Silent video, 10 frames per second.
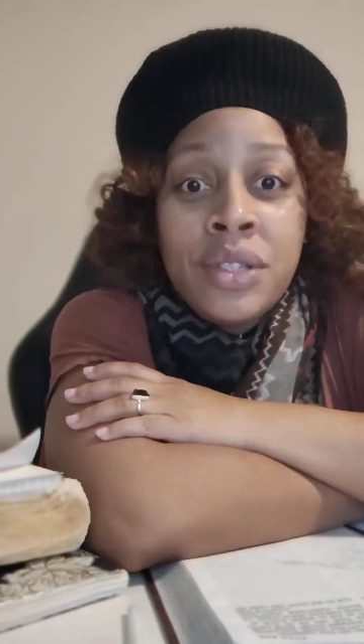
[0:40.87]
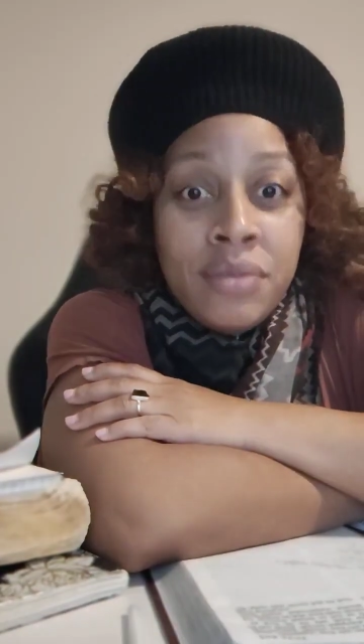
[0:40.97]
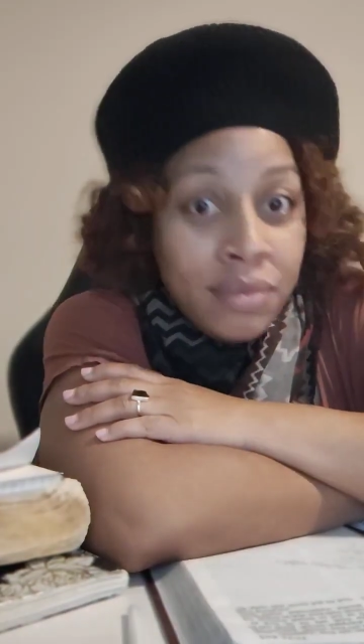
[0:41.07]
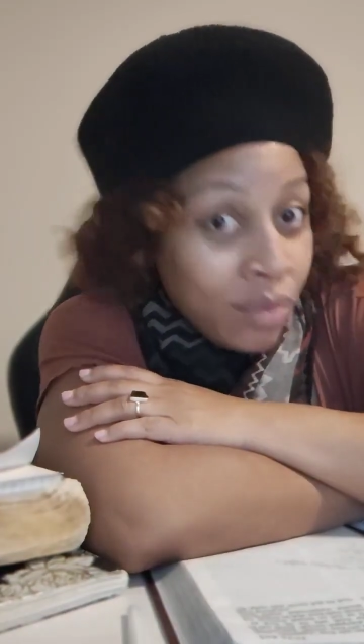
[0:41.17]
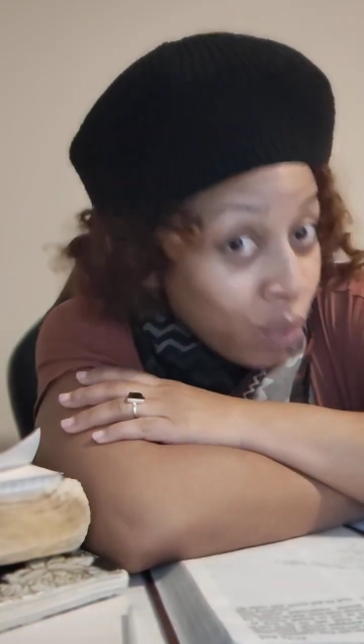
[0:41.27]

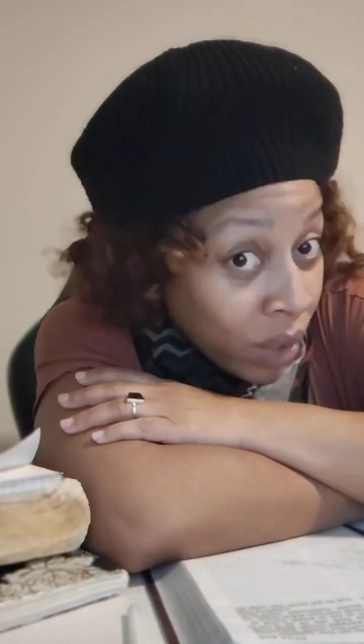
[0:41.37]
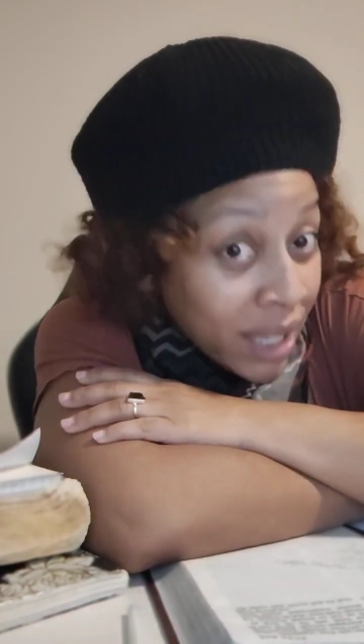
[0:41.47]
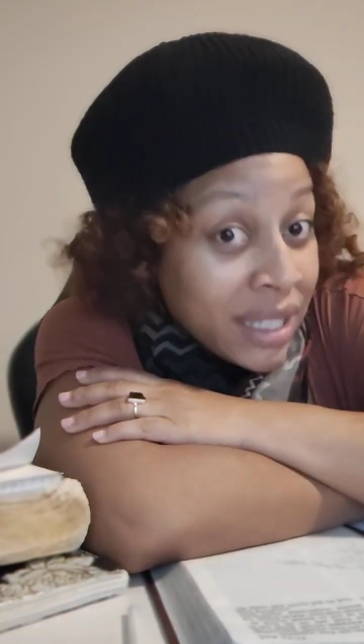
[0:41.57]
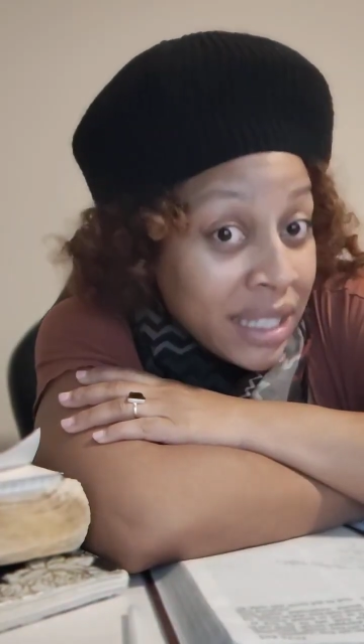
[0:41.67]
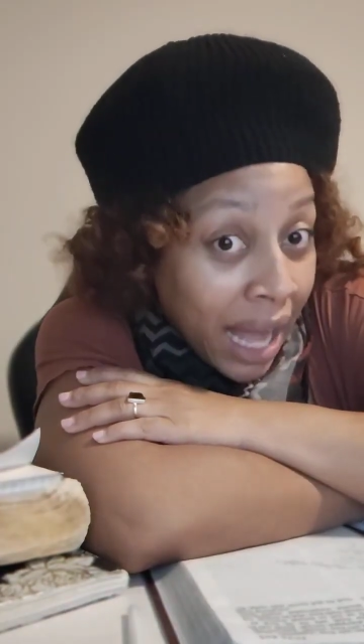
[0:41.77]
one
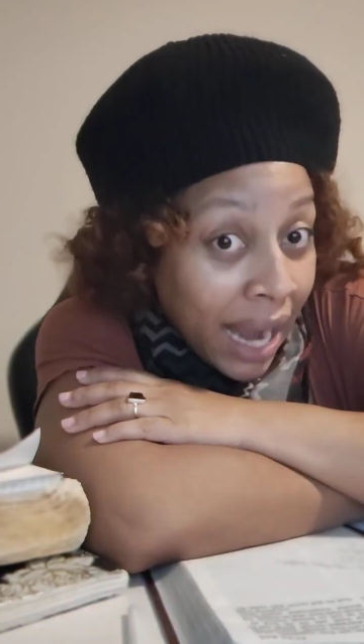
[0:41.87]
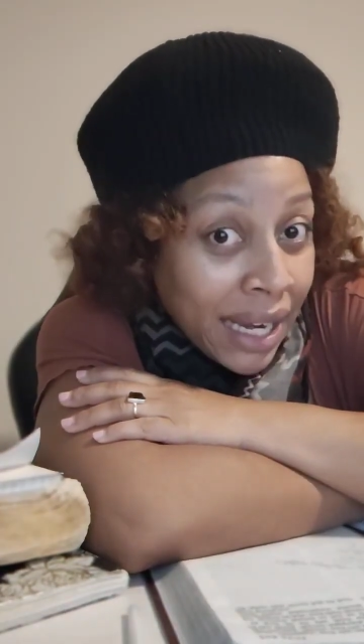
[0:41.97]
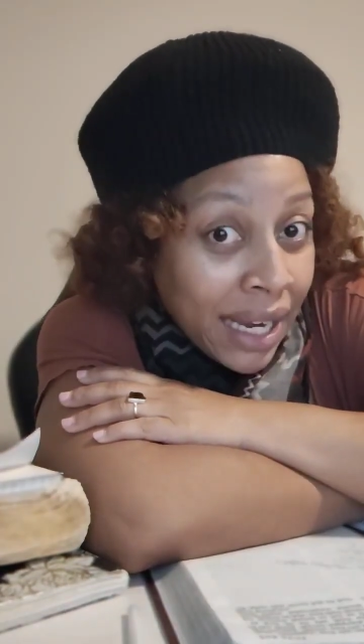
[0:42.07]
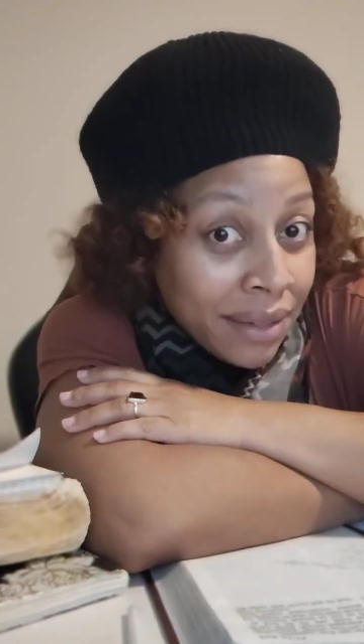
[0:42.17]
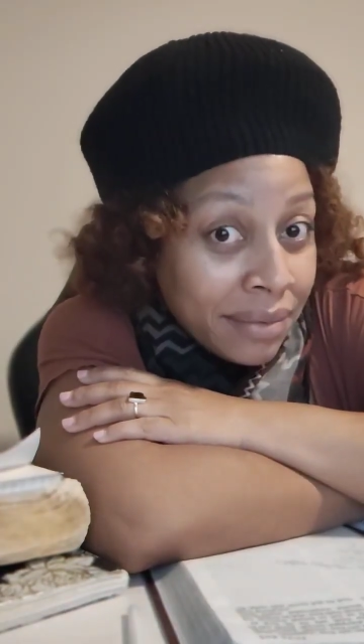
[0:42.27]

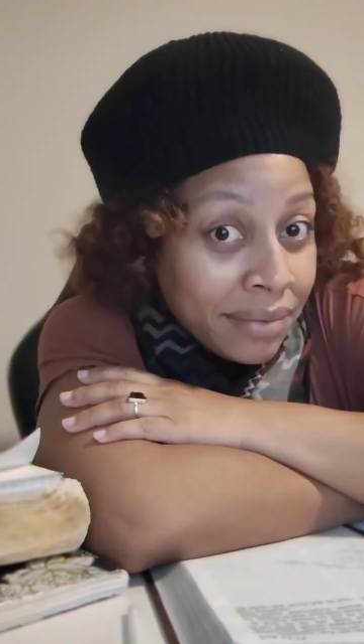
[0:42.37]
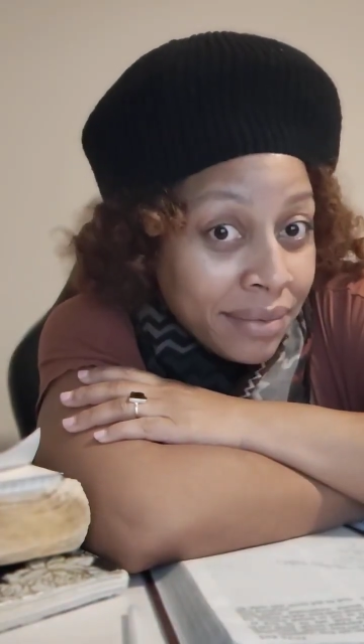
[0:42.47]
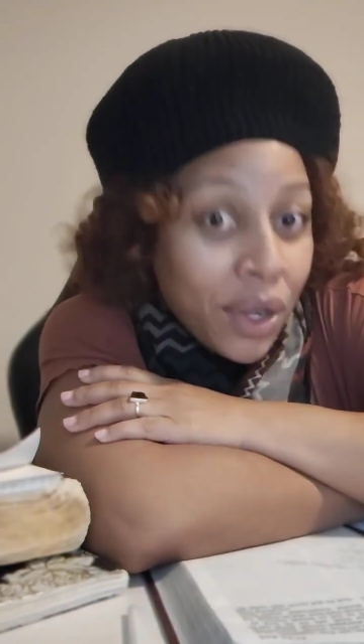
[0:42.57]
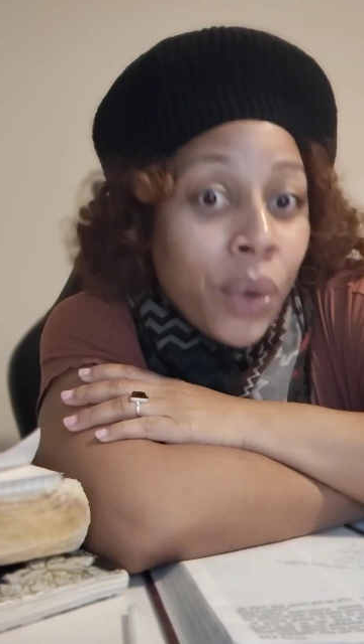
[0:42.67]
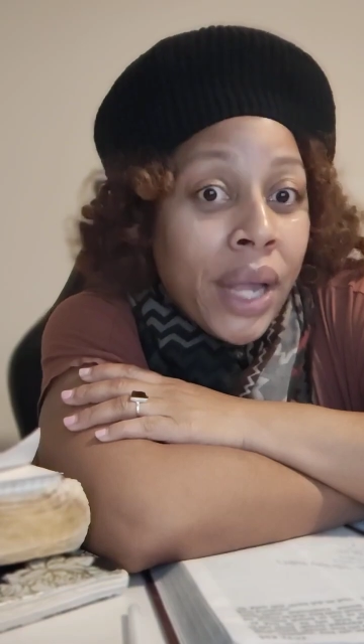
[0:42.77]
sided,
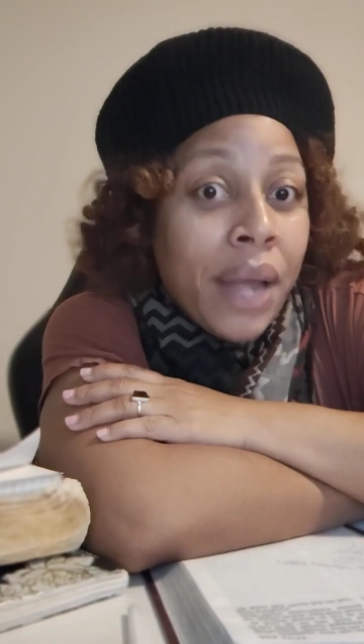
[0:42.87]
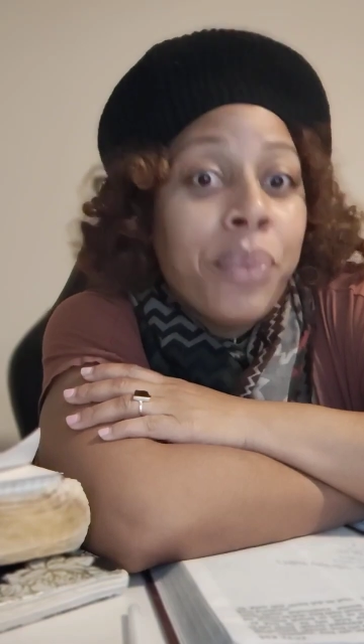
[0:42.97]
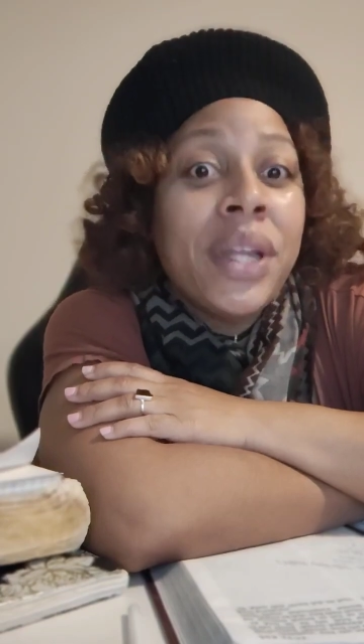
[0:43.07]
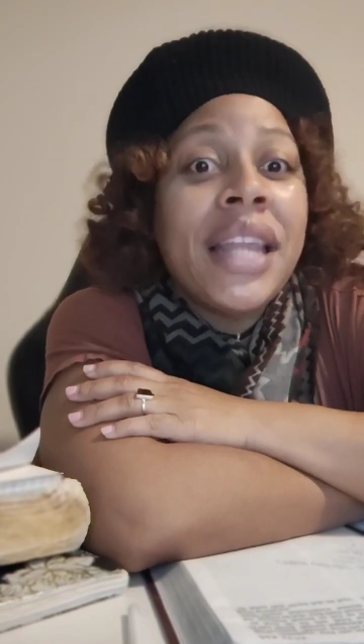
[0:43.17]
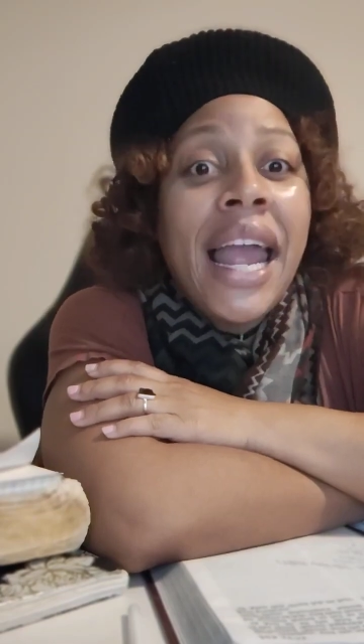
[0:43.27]
okay,
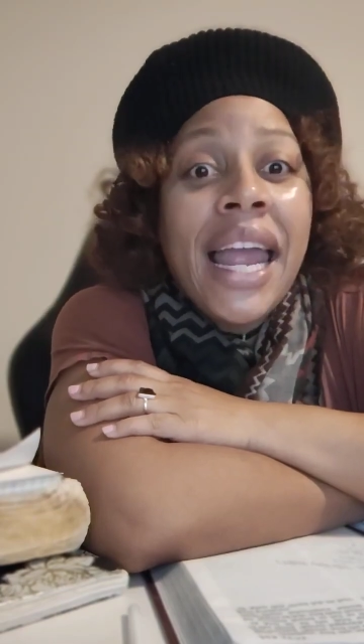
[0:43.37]
with a